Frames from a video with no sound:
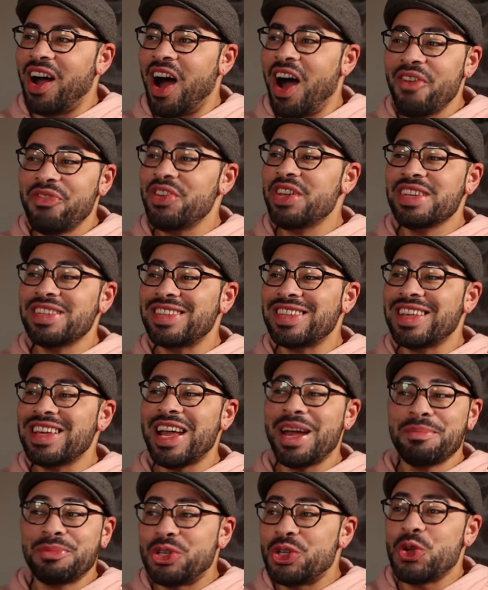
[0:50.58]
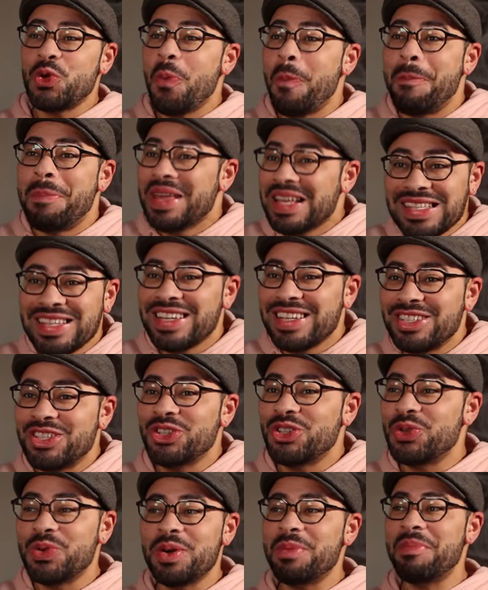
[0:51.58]
Obviously, I'm too busy
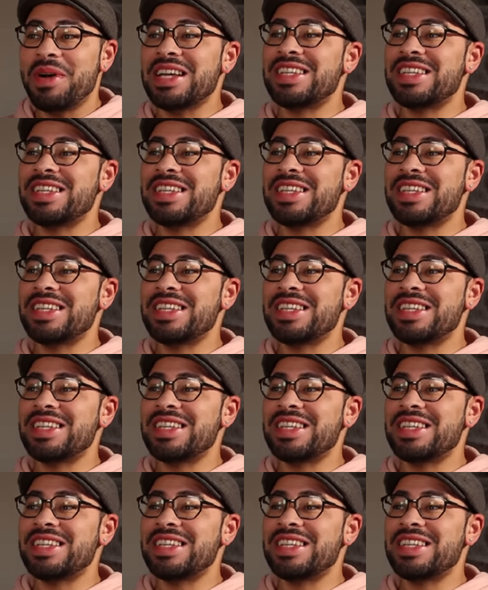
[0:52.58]
to do it